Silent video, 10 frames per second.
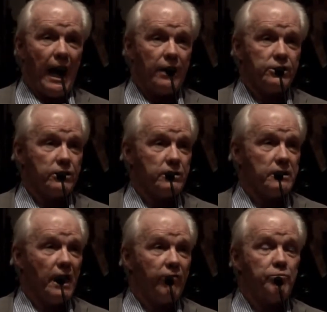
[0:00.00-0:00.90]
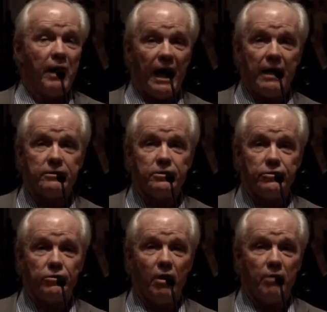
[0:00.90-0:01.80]
actions have
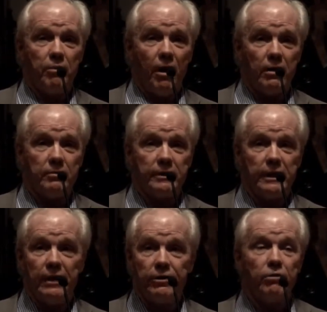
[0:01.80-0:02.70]
passed through our parliament?